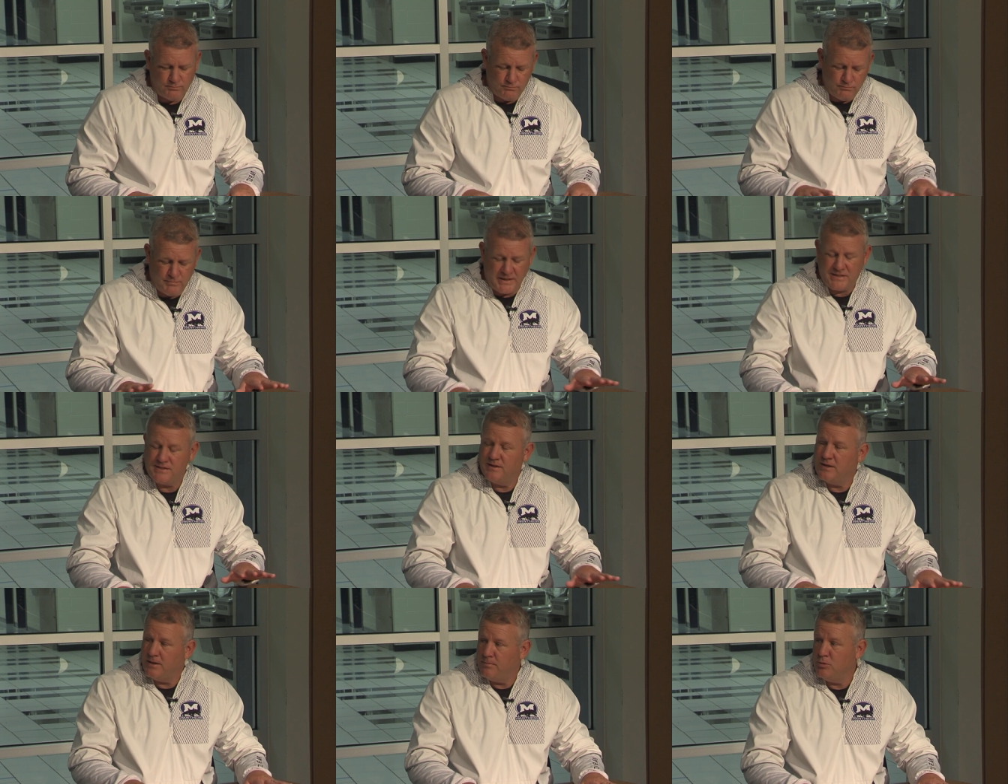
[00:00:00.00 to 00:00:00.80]

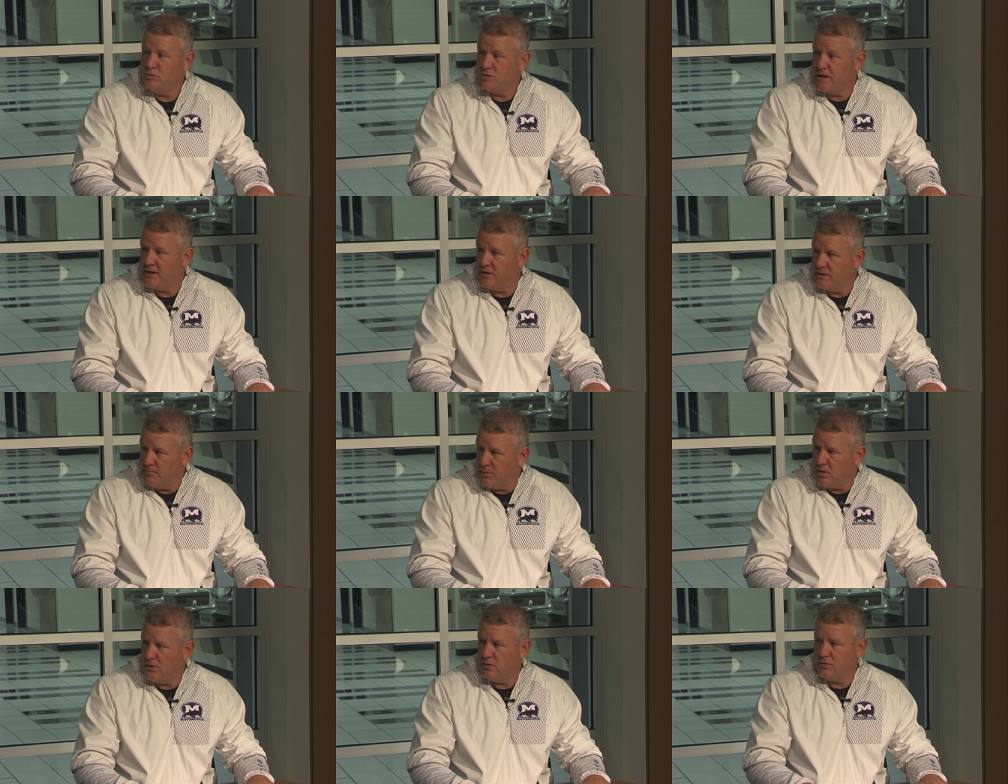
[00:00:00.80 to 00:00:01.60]
mixing it up. Who's getting the
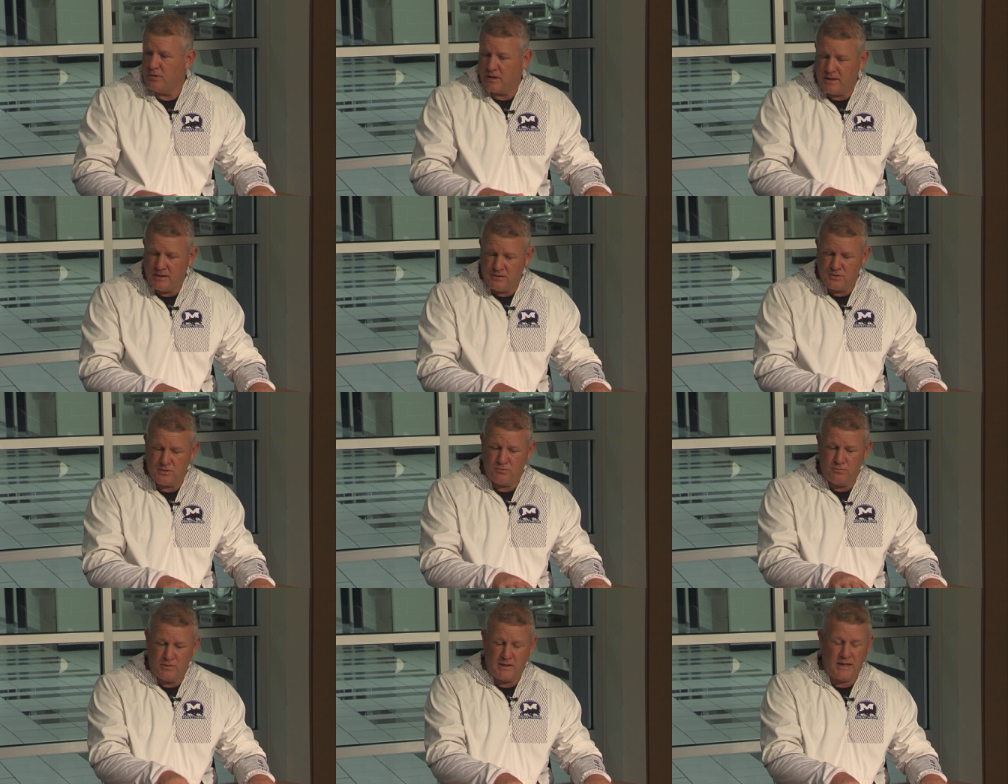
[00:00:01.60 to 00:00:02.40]
ball? You can't
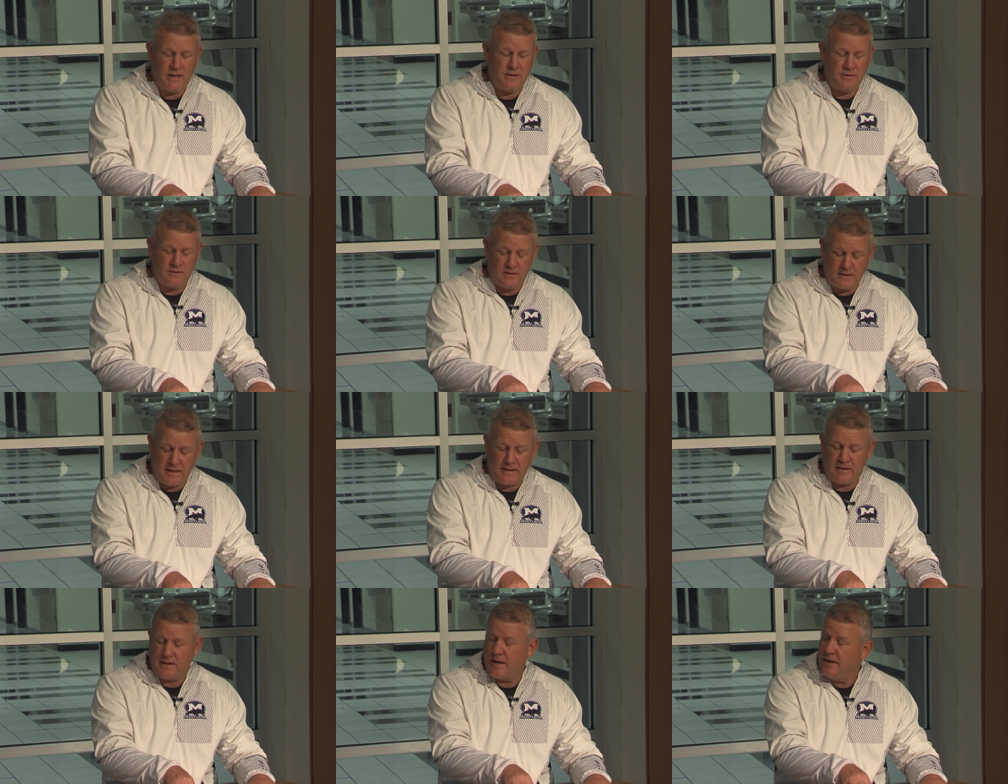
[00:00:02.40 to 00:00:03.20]
just rely. You
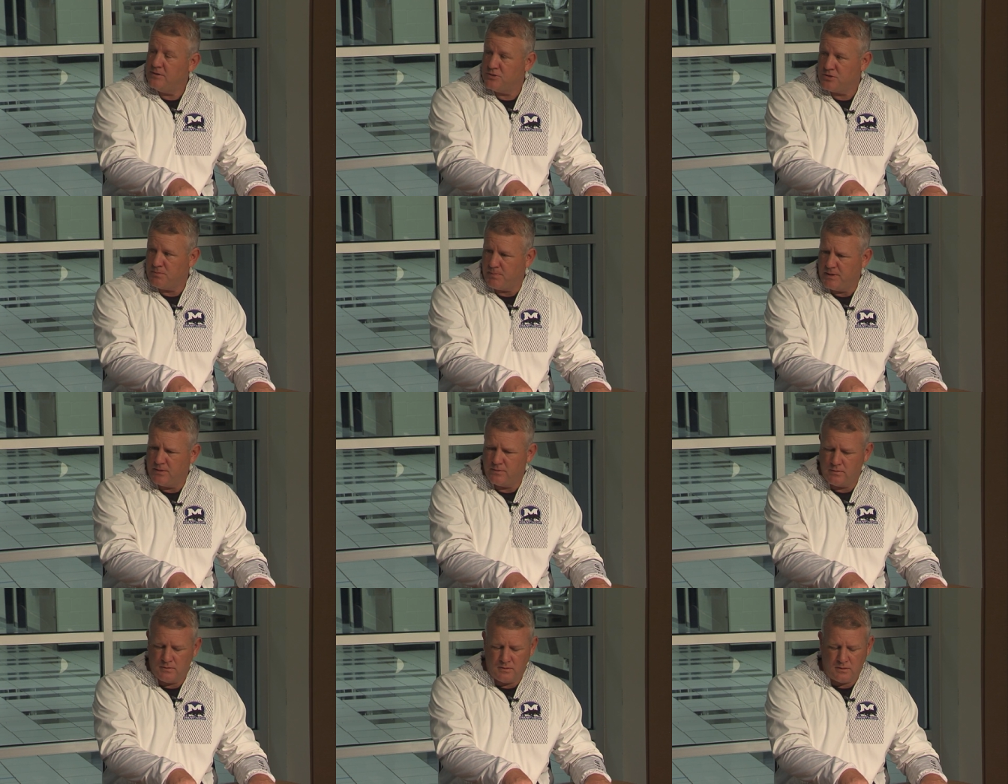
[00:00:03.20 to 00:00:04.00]
can't just
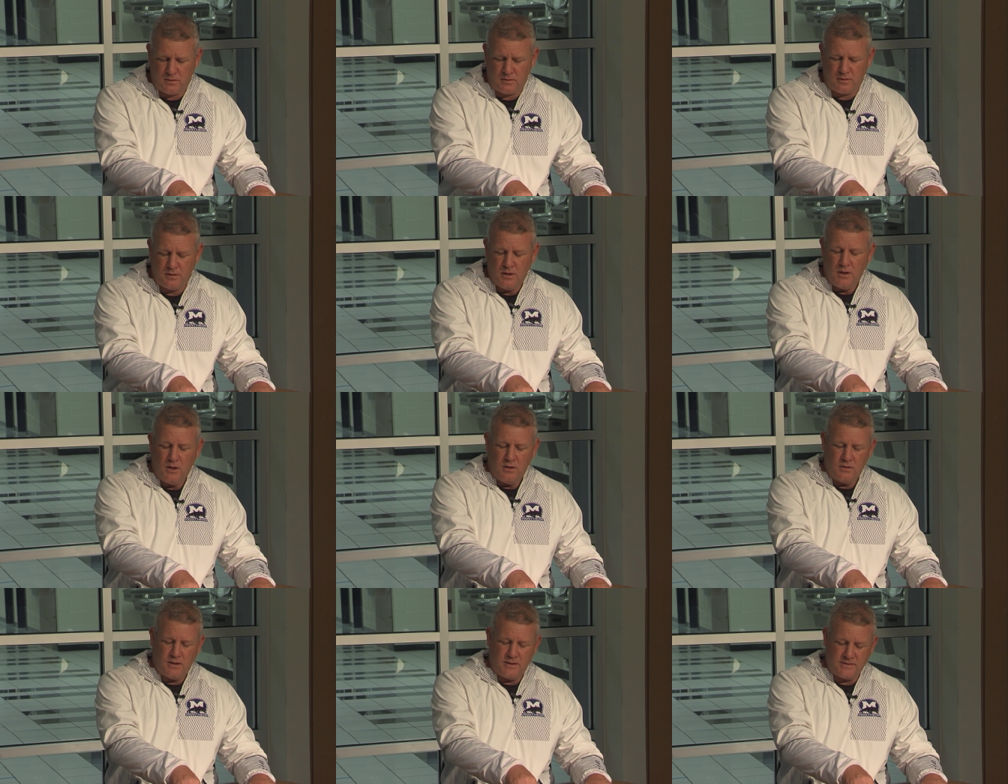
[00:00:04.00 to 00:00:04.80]
depend on
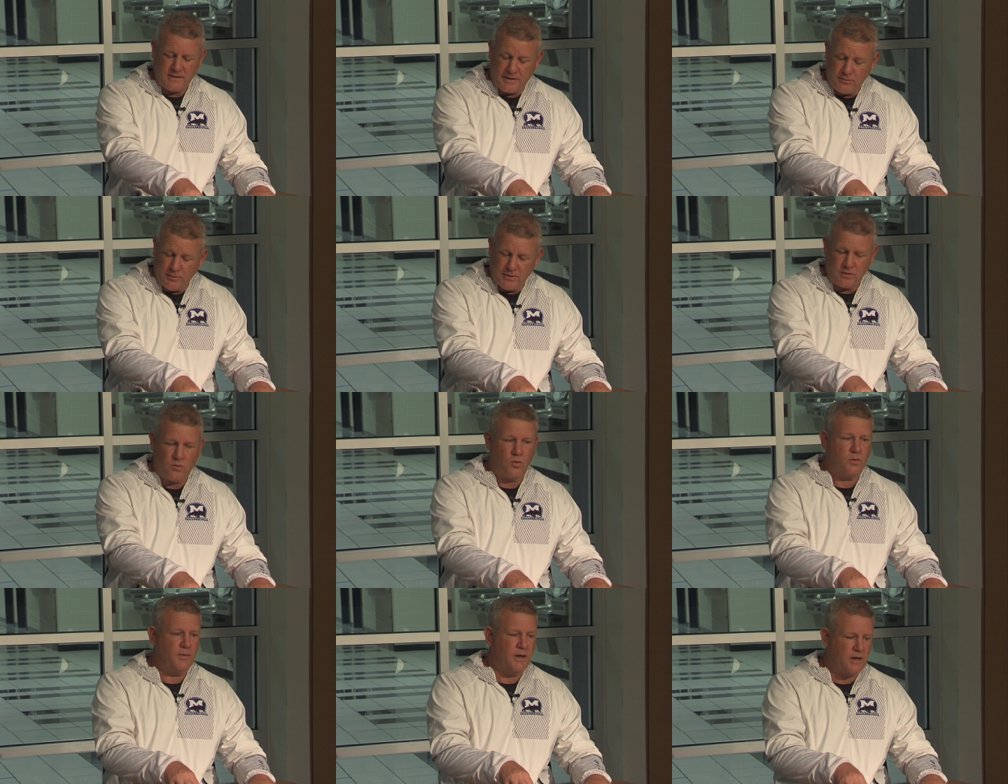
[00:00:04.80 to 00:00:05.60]
taking away the
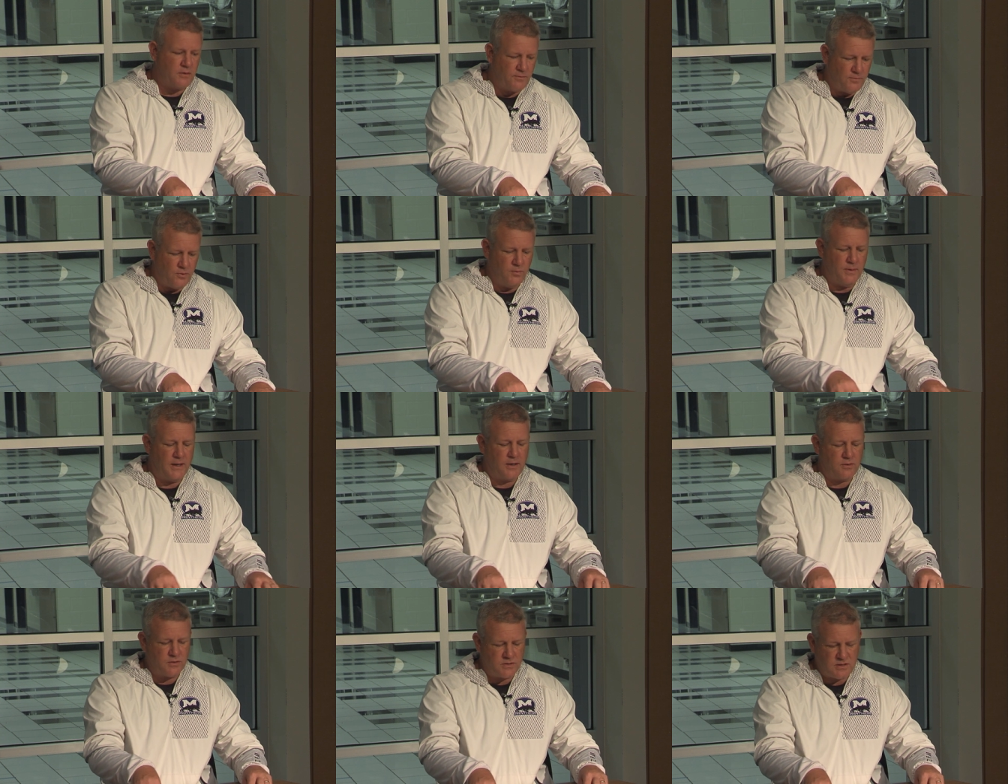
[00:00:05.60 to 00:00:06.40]
quarterback or
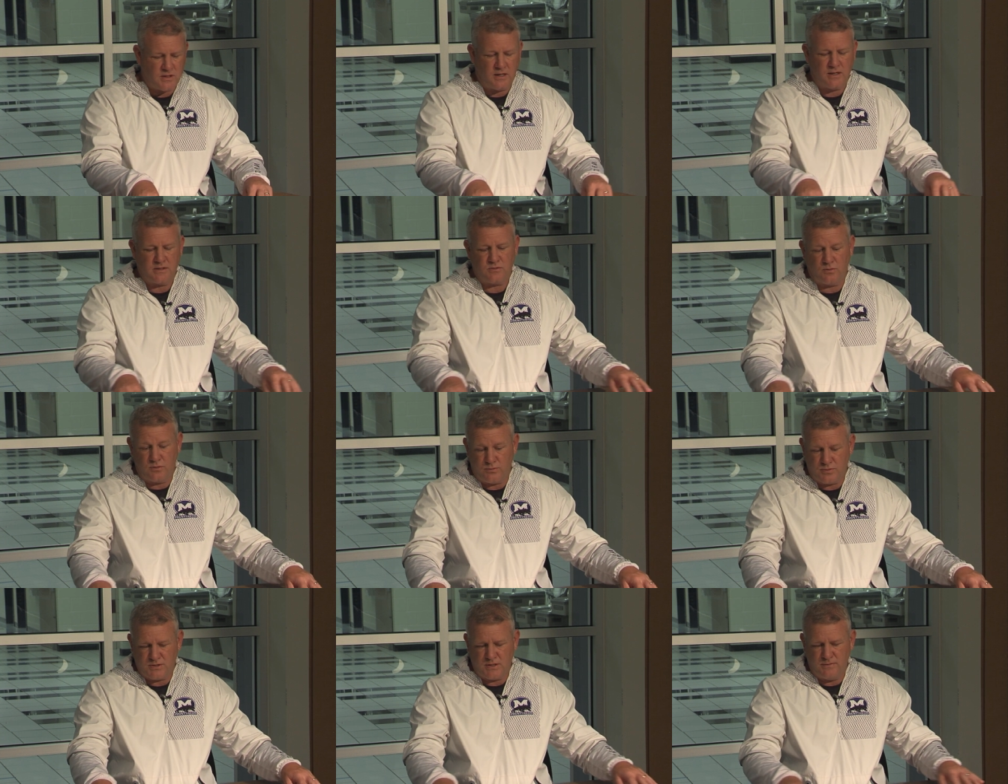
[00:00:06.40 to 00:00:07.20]
fullback or the slots or
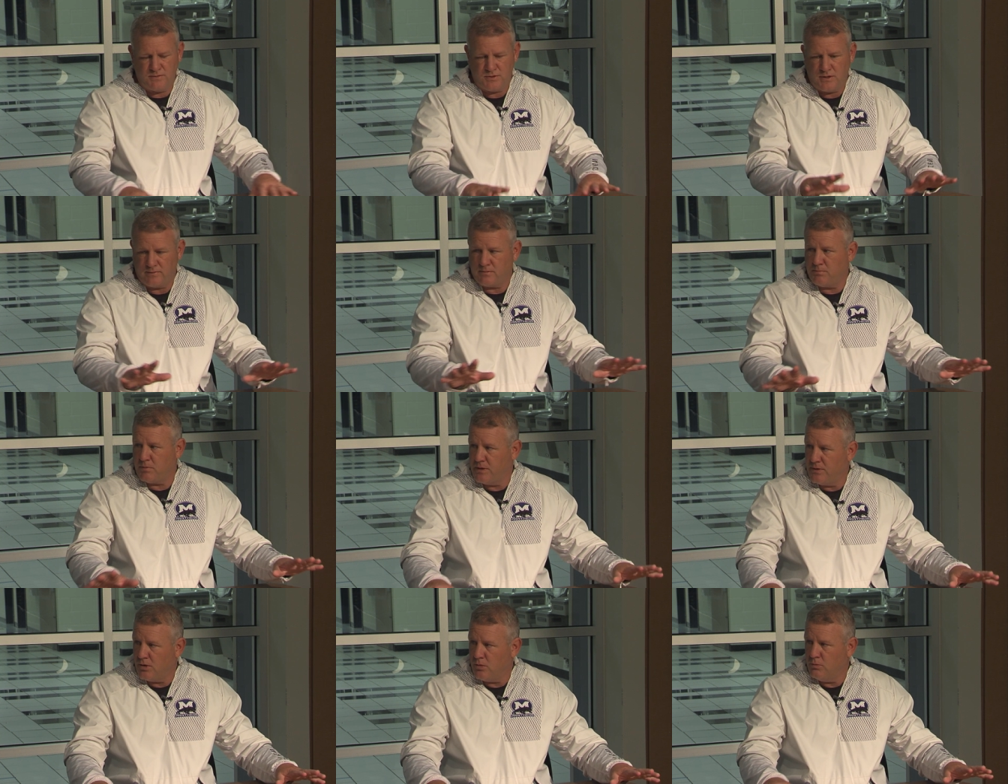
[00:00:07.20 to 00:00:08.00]
the receivers. You have to
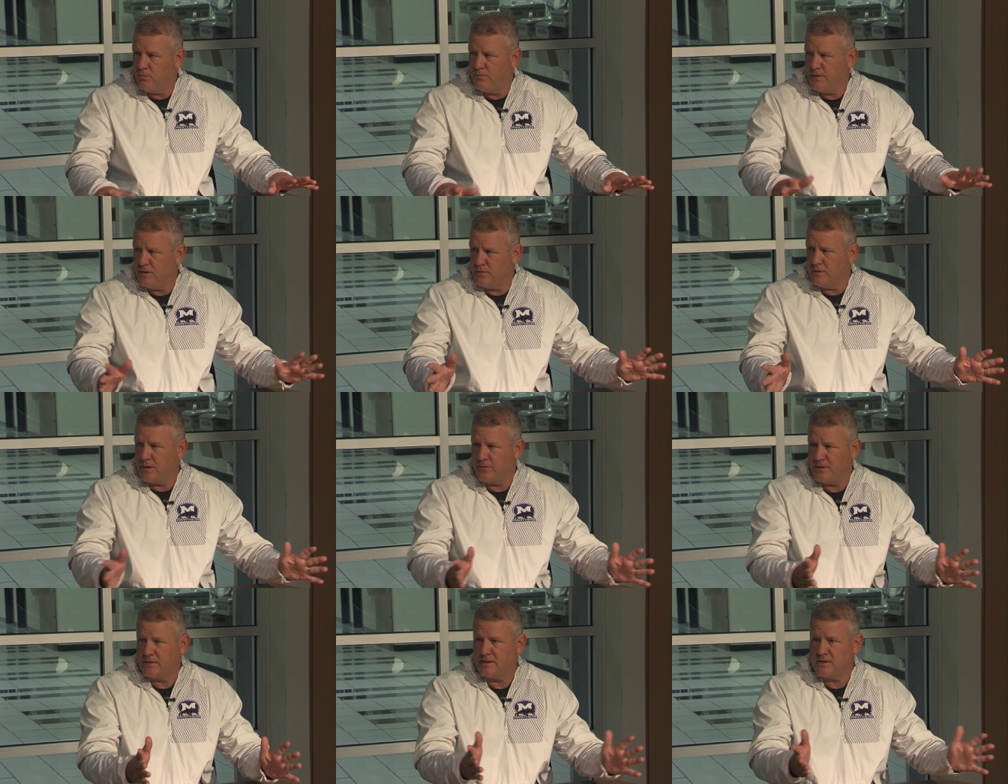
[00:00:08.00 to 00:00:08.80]
play the whole field, and
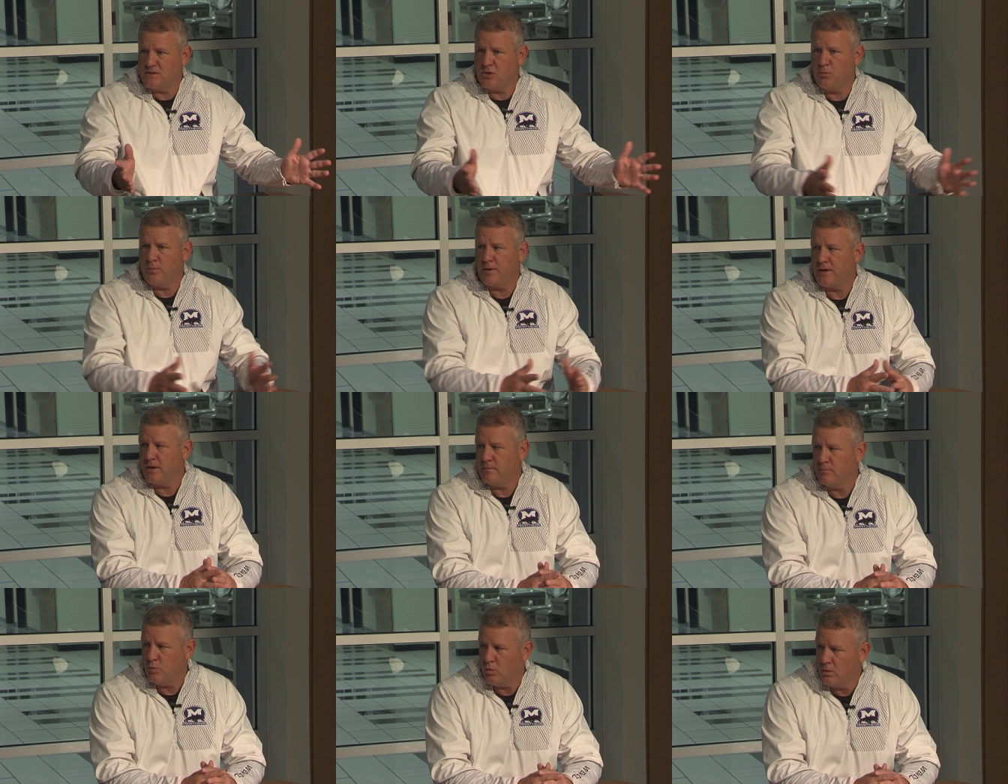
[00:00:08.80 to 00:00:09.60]
I think that's opening
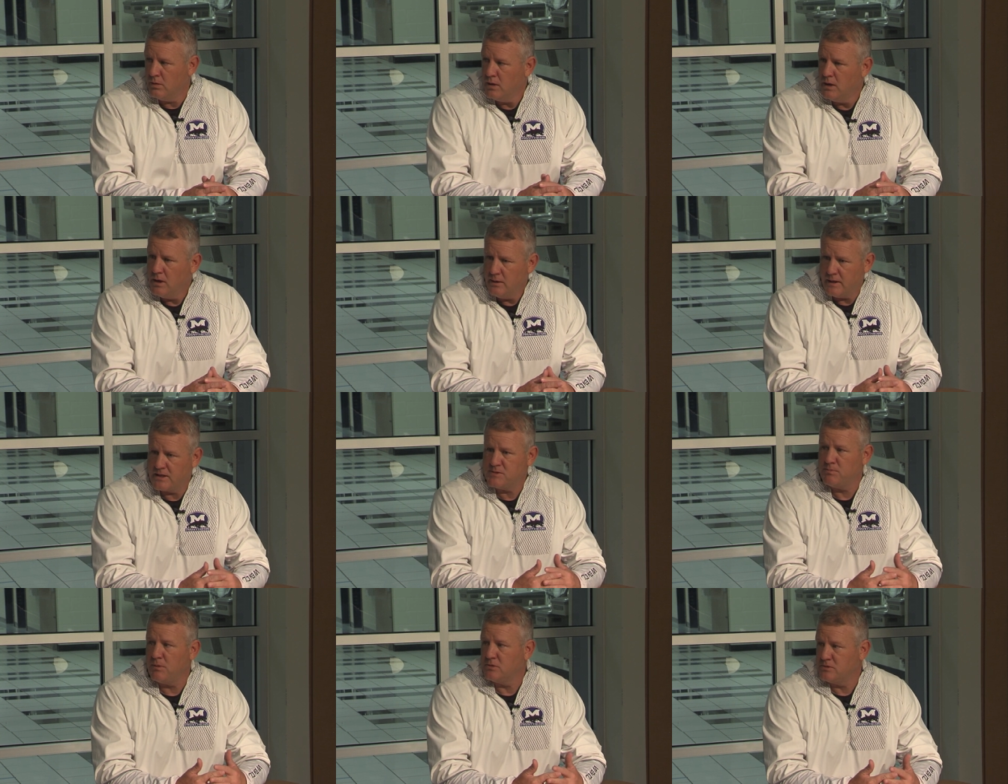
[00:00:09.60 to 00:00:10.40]
up more
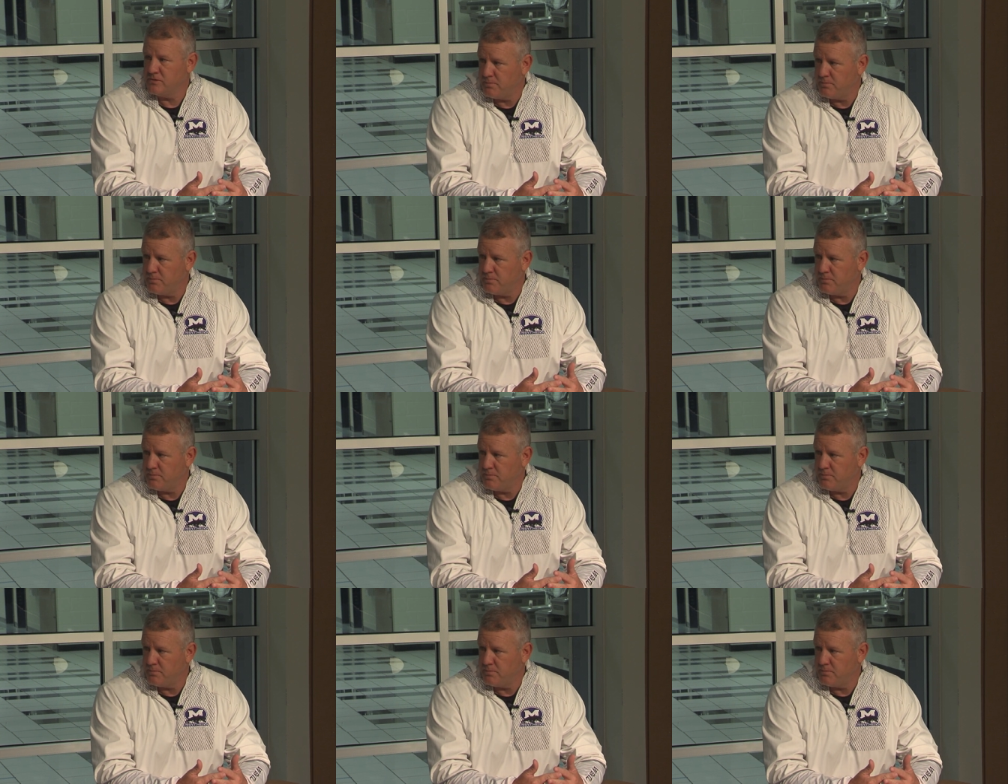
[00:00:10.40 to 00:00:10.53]
explosive